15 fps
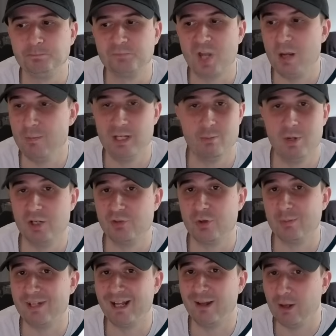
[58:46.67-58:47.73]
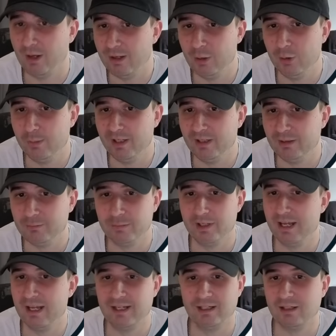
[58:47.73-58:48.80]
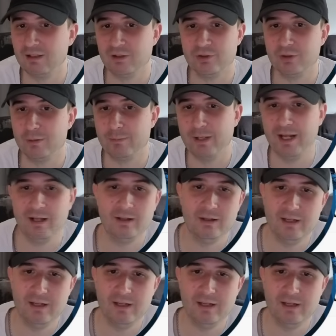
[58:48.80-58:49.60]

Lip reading: I mean, it might drop down a little bit, but it ain't gonna drop that.